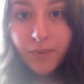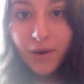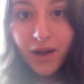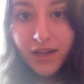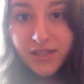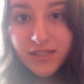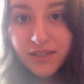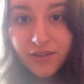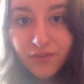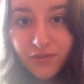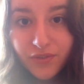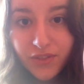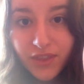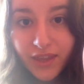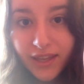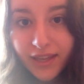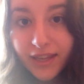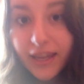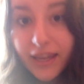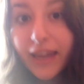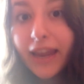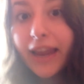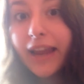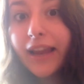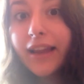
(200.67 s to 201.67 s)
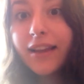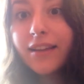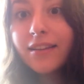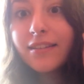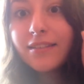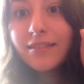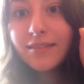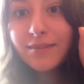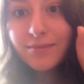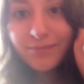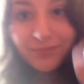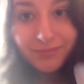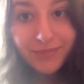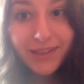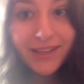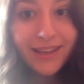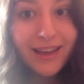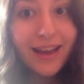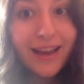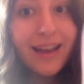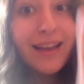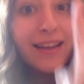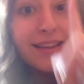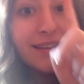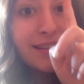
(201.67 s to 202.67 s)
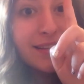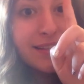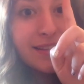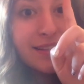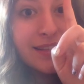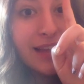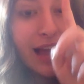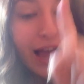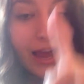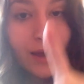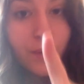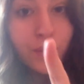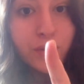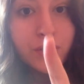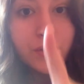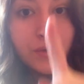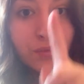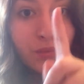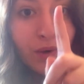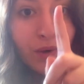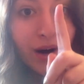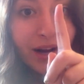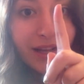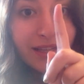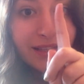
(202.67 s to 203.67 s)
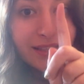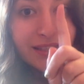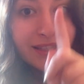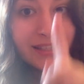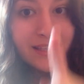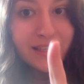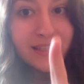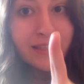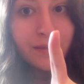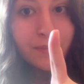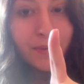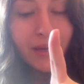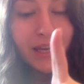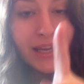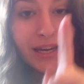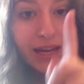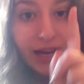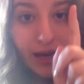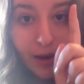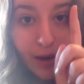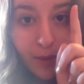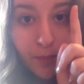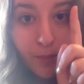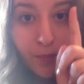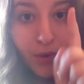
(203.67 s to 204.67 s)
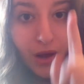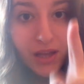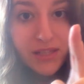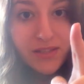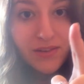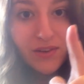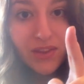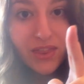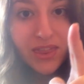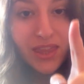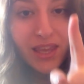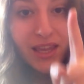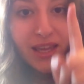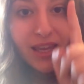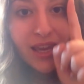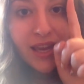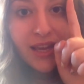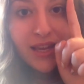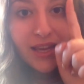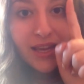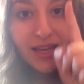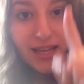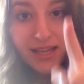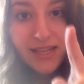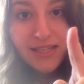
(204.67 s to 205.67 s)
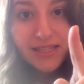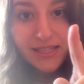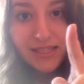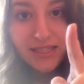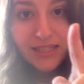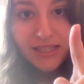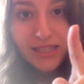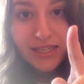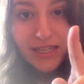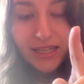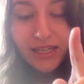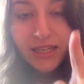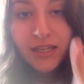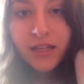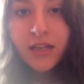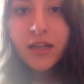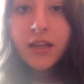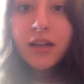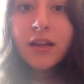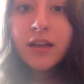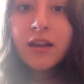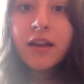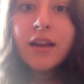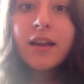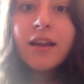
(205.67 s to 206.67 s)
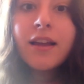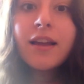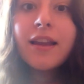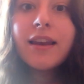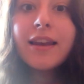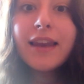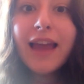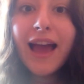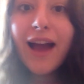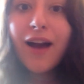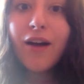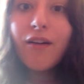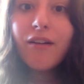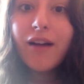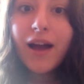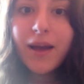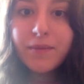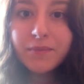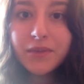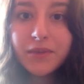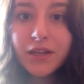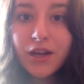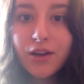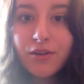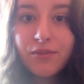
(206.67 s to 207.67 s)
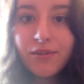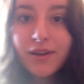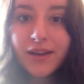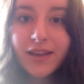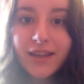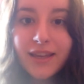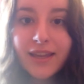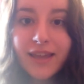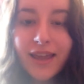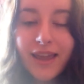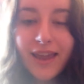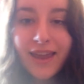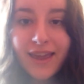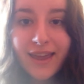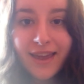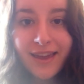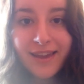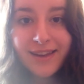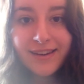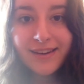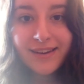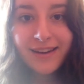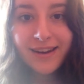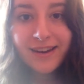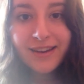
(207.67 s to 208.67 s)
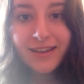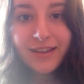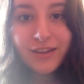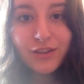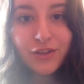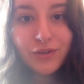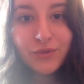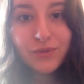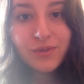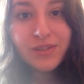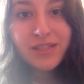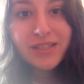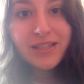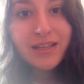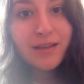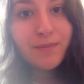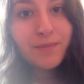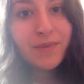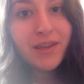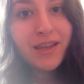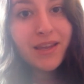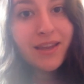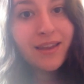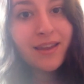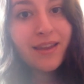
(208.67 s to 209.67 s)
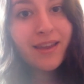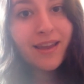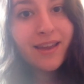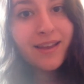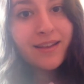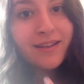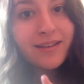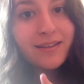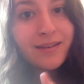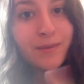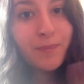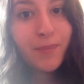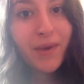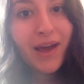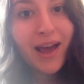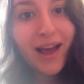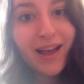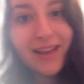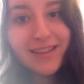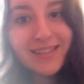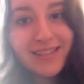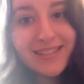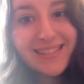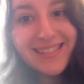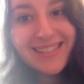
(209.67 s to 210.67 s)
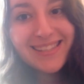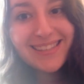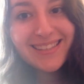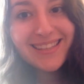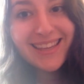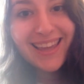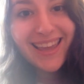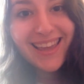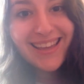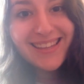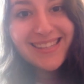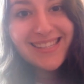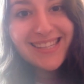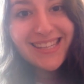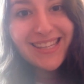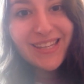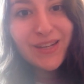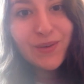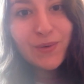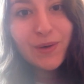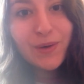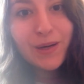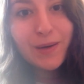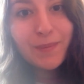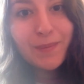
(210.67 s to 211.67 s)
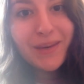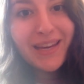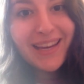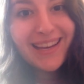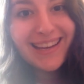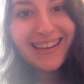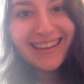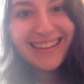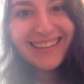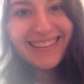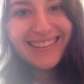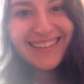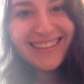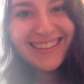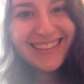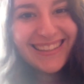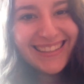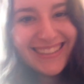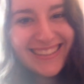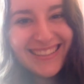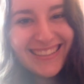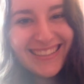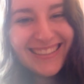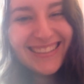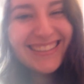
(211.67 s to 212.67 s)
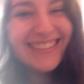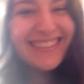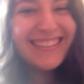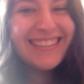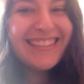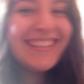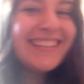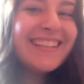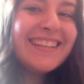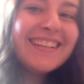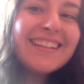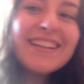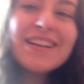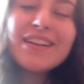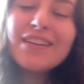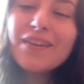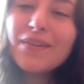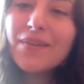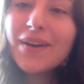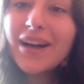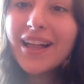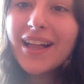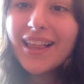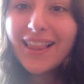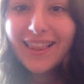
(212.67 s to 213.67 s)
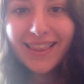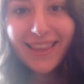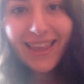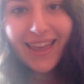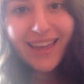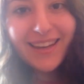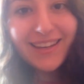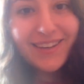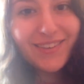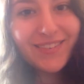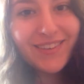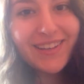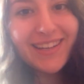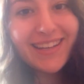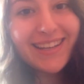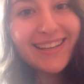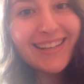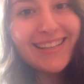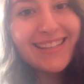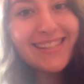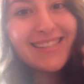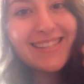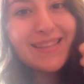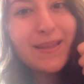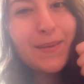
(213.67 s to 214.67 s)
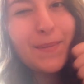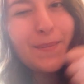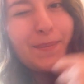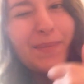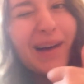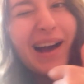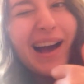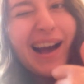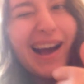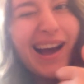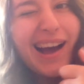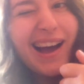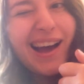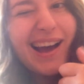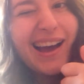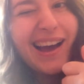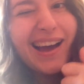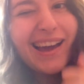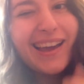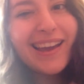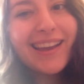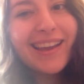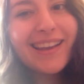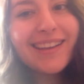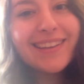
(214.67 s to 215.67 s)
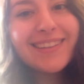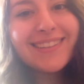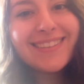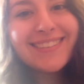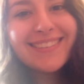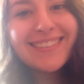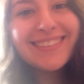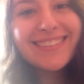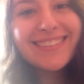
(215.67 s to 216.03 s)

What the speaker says: positive thinking, because I was right since the beginning. Positive thinking is a key. Now I'm going, and you'll see me in the past, the insecure me. Well, anyways, bye!